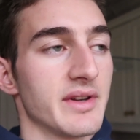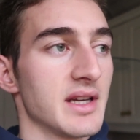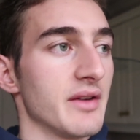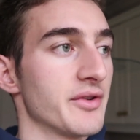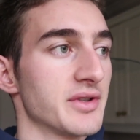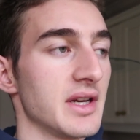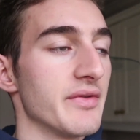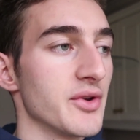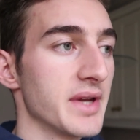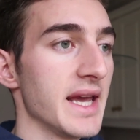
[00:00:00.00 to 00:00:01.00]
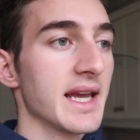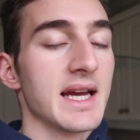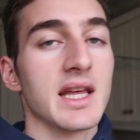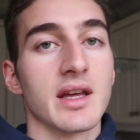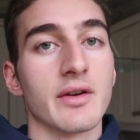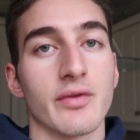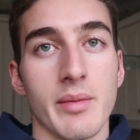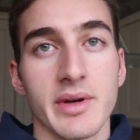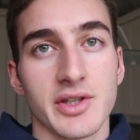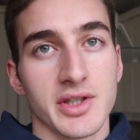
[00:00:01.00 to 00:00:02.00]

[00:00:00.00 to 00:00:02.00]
If you take anything from it,